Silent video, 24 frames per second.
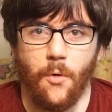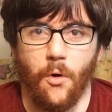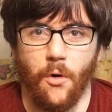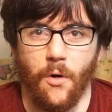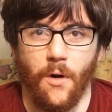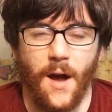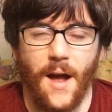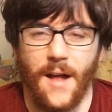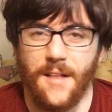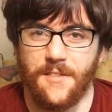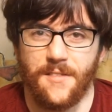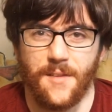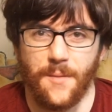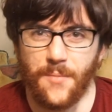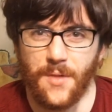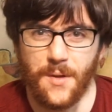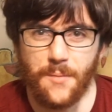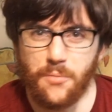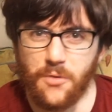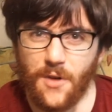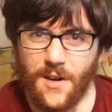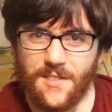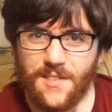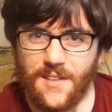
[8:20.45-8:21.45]
or had
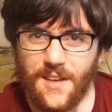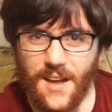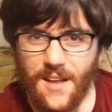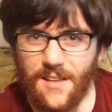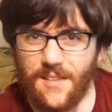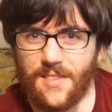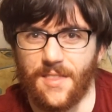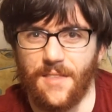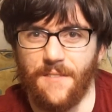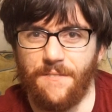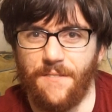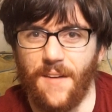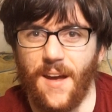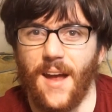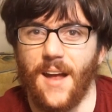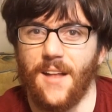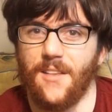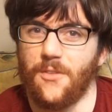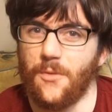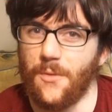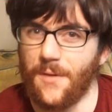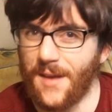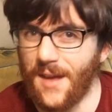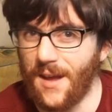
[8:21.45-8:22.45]
something pressed against the
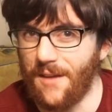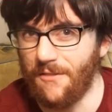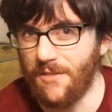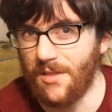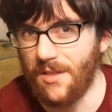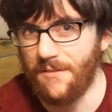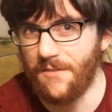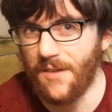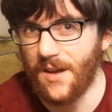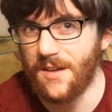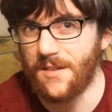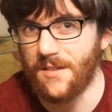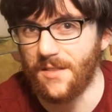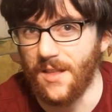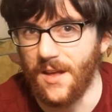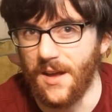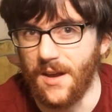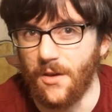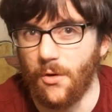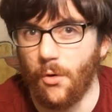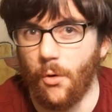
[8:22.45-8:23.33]
fan so it can't really ventilate,